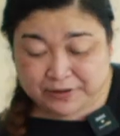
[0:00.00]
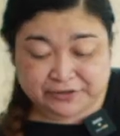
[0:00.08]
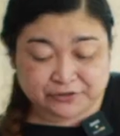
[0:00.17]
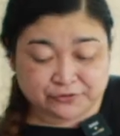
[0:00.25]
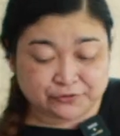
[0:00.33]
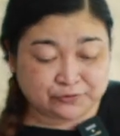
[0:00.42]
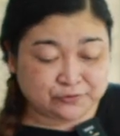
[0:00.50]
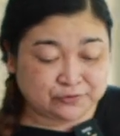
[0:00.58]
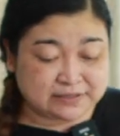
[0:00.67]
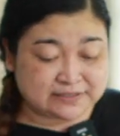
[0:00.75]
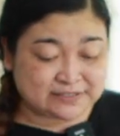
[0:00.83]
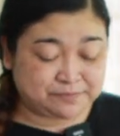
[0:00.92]
when you do
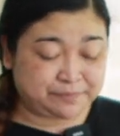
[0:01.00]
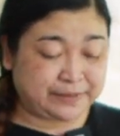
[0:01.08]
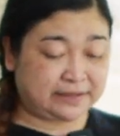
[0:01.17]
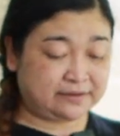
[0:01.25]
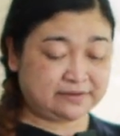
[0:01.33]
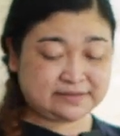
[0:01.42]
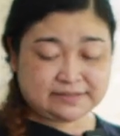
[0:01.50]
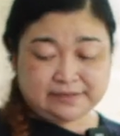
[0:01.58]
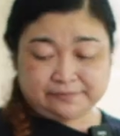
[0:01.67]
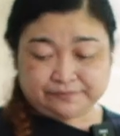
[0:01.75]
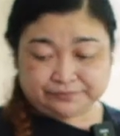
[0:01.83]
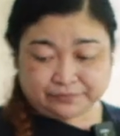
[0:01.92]
the spins,
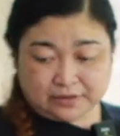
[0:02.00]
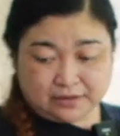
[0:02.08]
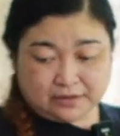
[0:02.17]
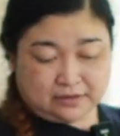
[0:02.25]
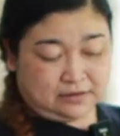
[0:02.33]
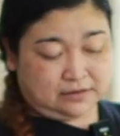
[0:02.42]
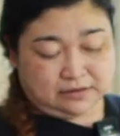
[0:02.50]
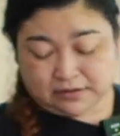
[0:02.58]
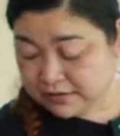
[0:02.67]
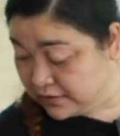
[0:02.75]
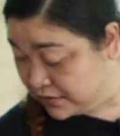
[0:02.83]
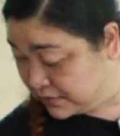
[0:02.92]

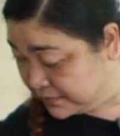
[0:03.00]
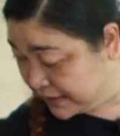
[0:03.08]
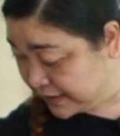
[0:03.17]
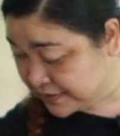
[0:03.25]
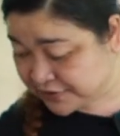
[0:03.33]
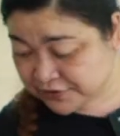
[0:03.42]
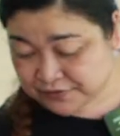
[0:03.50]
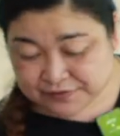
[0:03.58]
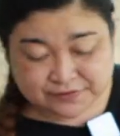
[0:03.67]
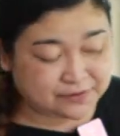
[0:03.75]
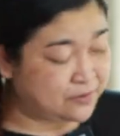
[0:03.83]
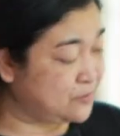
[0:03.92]
because you
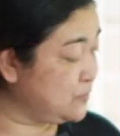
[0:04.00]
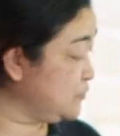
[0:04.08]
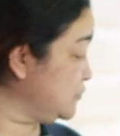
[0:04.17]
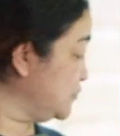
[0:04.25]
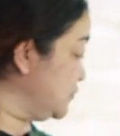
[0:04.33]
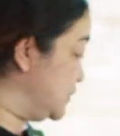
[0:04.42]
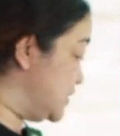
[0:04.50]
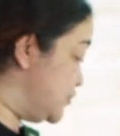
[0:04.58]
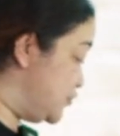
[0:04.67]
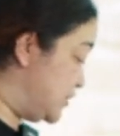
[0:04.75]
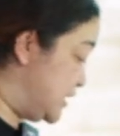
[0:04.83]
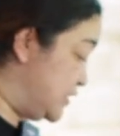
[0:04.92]
saw the
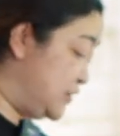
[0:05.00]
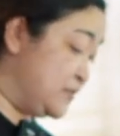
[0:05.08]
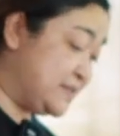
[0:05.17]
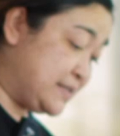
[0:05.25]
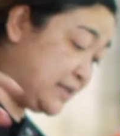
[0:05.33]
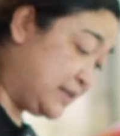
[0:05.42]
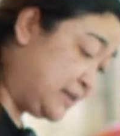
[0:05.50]
student using